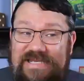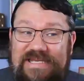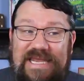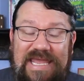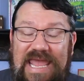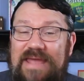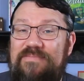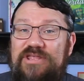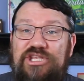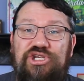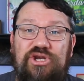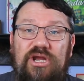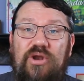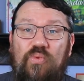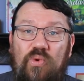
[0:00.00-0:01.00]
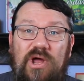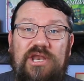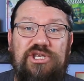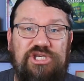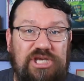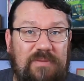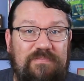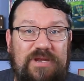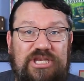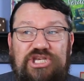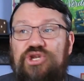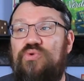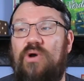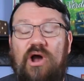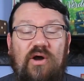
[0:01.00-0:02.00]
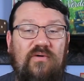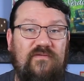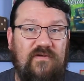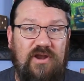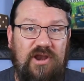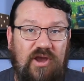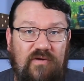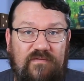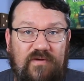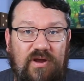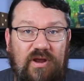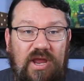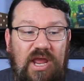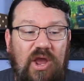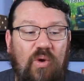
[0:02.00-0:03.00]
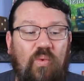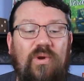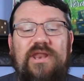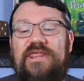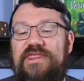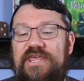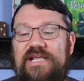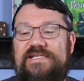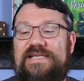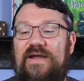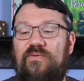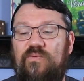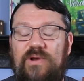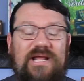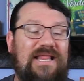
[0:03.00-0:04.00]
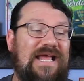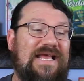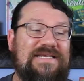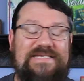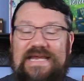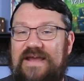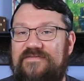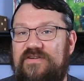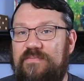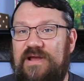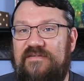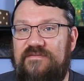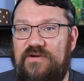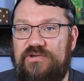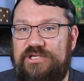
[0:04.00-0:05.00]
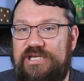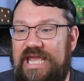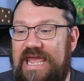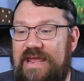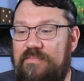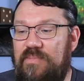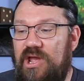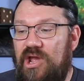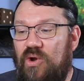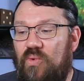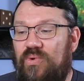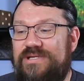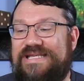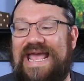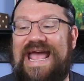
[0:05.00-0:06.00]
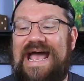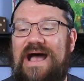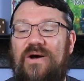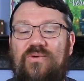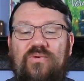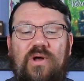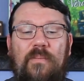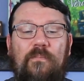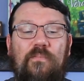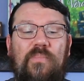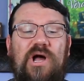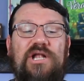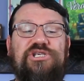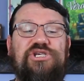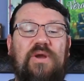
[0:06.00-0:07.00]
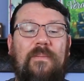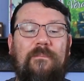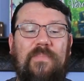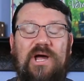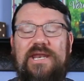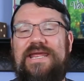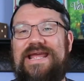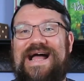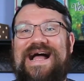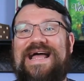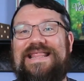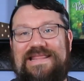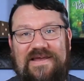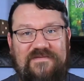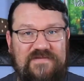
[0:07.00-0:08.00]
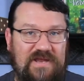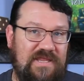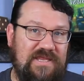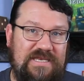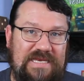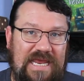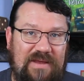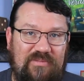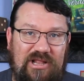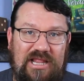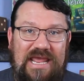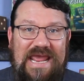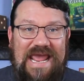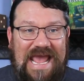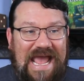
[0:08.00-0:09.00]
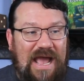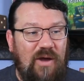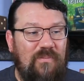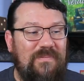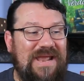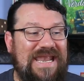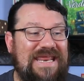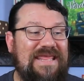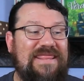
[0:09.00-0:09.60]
is a game that you're going to want to jump into over and over. One of the things I realized after my first game was how much money I left on the table, how many